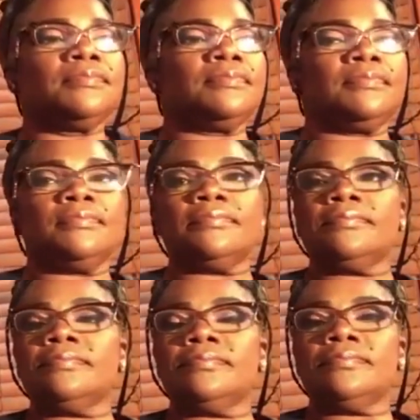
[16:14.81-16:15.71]

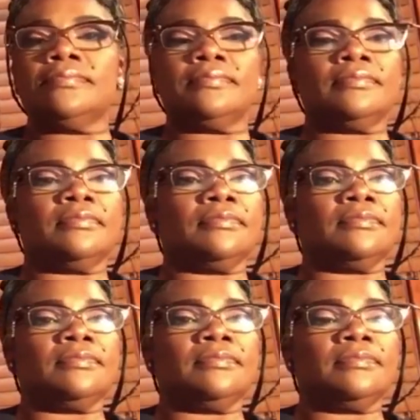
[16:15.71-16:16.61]

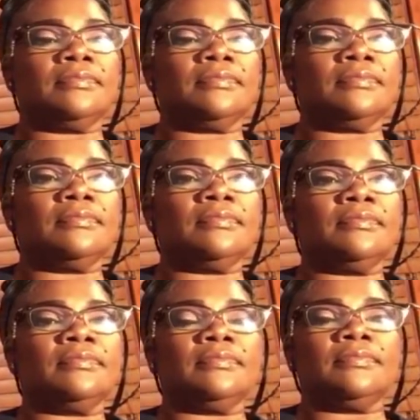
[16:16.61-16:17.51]

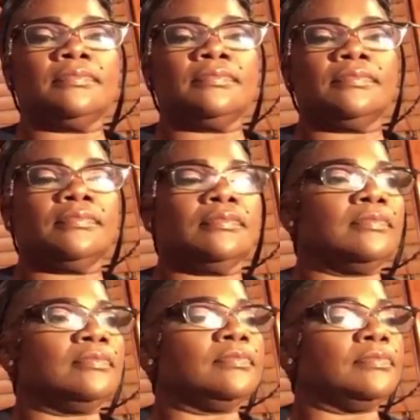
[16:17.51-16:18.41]

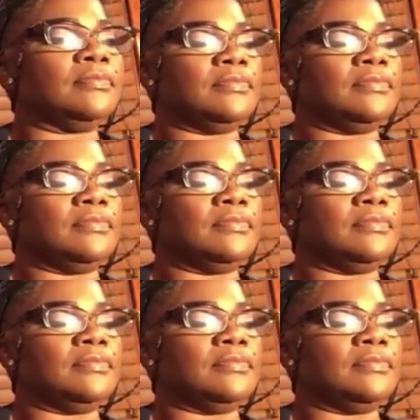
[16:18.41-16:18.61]
No words are spoken by the person on screen.